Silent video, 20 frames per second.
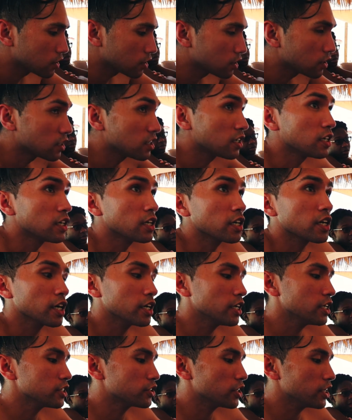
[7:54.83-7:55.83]

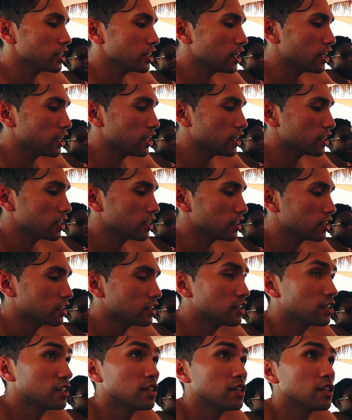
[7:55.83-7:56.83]
Can I try
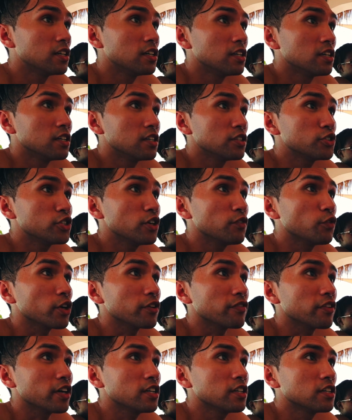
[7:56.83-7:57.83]
the... Do you have Wi-Fi?